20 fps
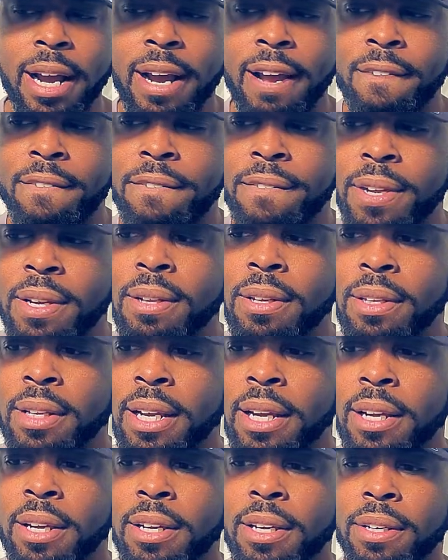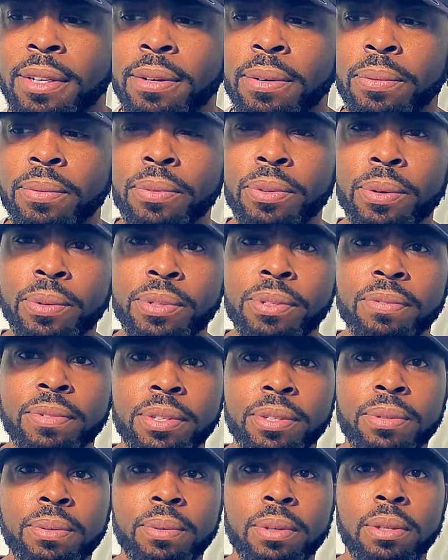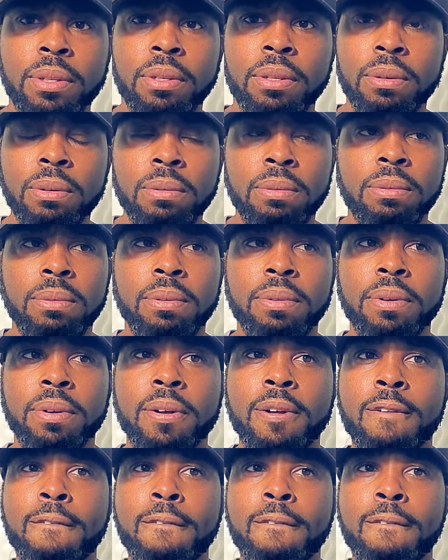I feel like, those of us who do